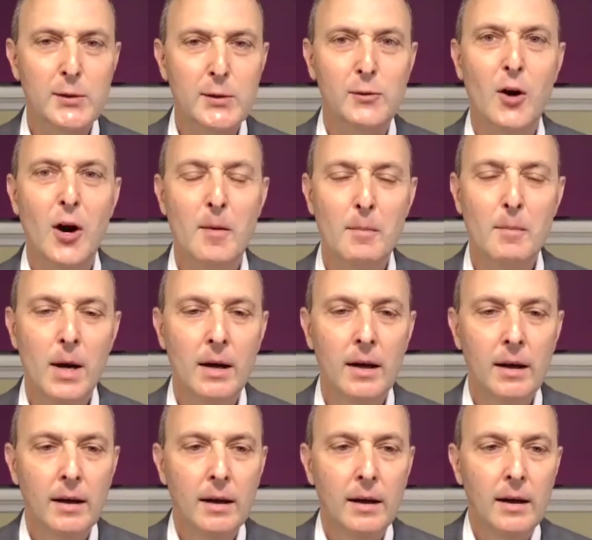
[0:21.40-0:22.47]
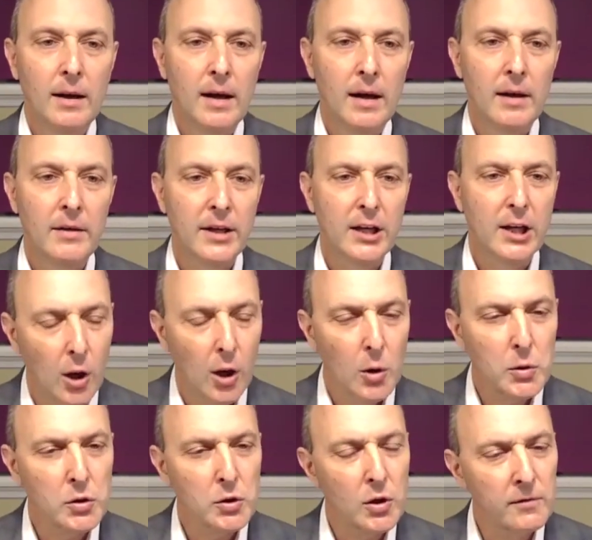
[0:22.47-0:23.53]
is from the
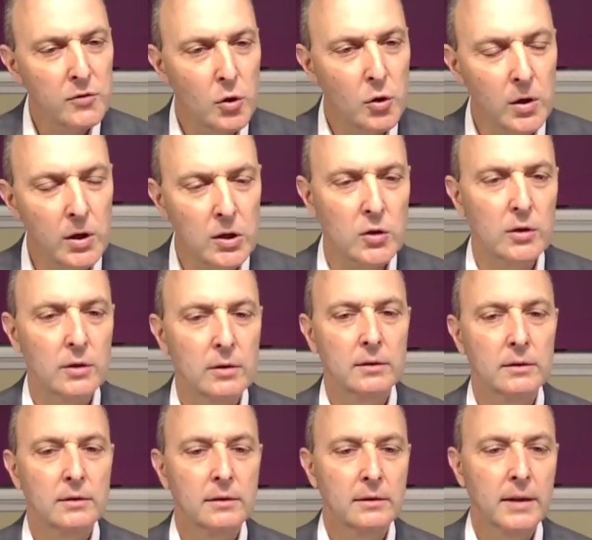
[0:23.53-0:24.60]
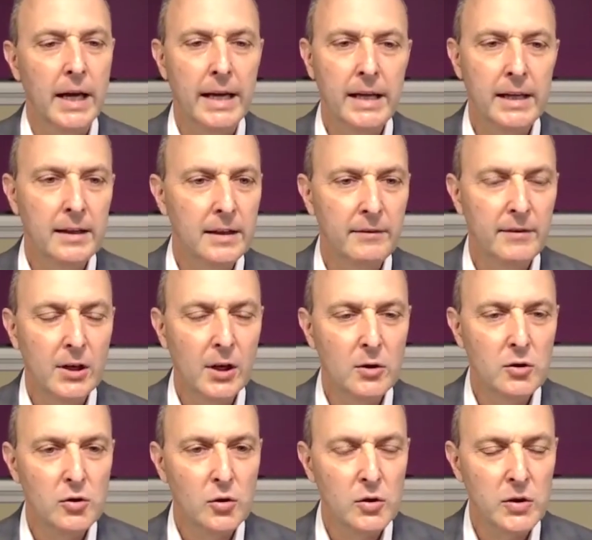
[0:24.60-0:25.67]
coast of Georgia. I didn't even know
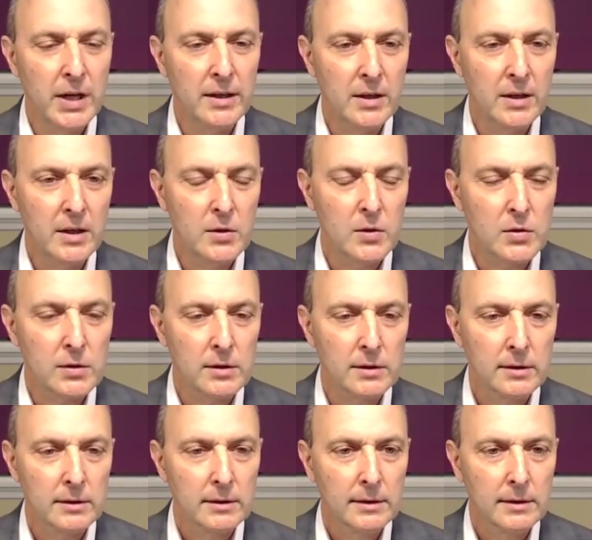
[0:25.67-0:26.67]
Georgia had a coast.